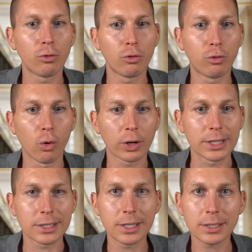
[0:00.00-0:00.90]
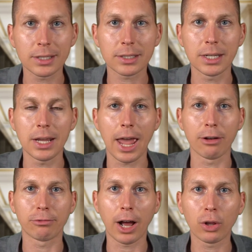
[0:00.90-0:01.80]
for consistency and
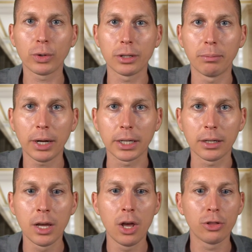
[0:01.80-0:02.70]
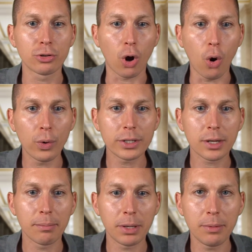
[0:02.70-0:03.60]
following the money, there's always
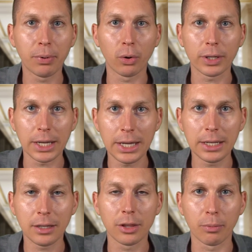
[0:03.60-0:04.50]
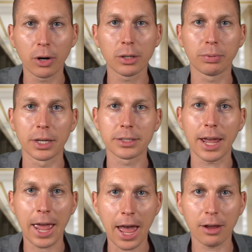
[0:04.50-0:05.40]
people in the marketplace that
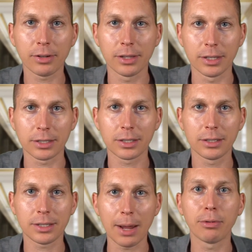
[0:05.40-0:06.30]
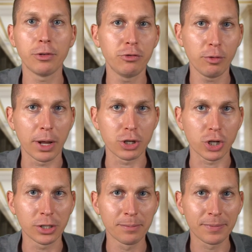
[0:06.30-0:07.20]
have this type of
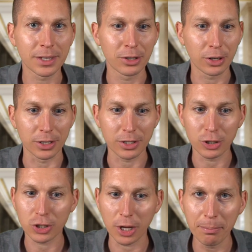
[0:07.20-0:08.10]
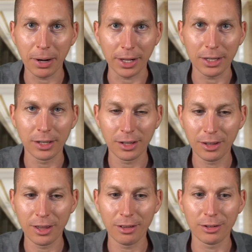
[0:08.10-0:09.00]
information because somebody
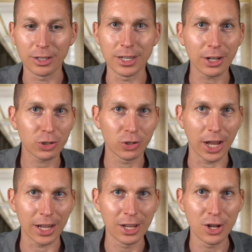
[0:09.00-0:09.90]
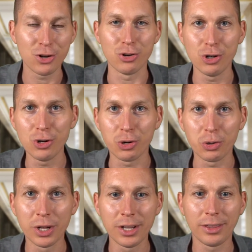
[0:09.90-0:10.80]
yesterday knew
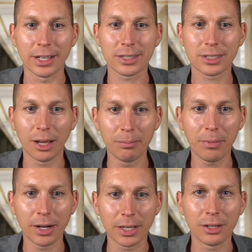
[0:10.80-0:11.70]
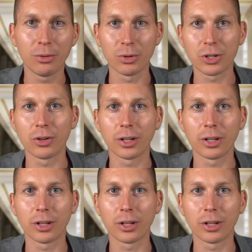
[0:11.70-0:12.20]
that somebody was going